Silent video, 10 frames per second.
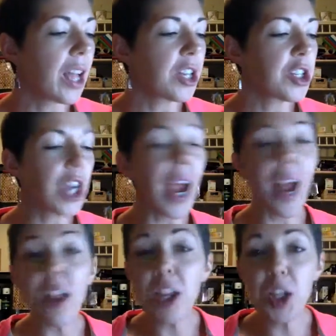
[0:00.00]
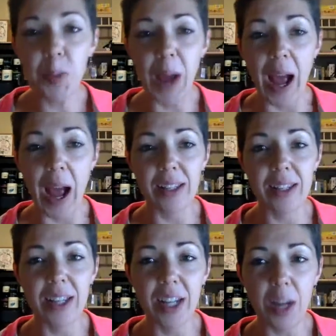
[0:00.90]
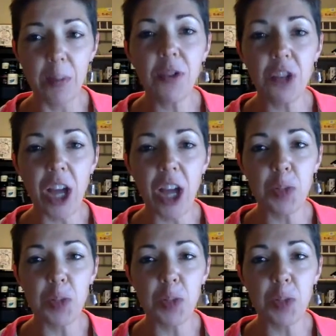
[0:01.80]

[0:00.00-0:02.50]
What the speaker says: Challenge packs, the number of challenge